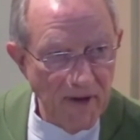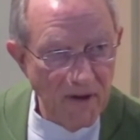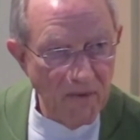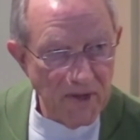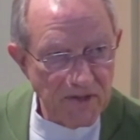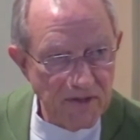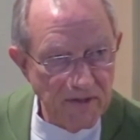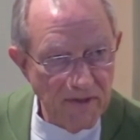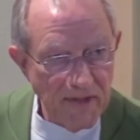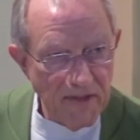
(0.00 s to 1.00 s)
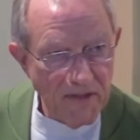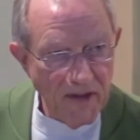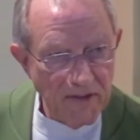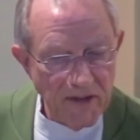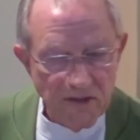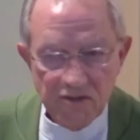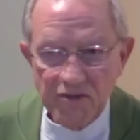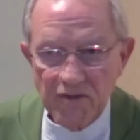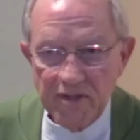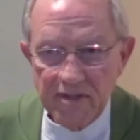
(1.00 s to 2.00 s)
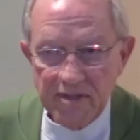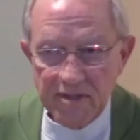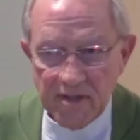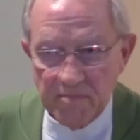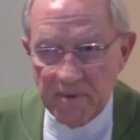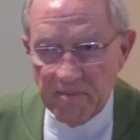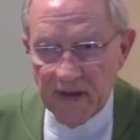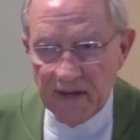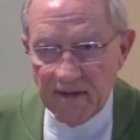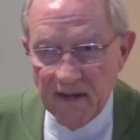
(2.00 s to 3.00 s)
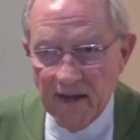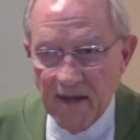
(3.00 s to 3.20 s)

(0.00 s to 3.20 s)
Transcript: A question that they thought they could surely stump him on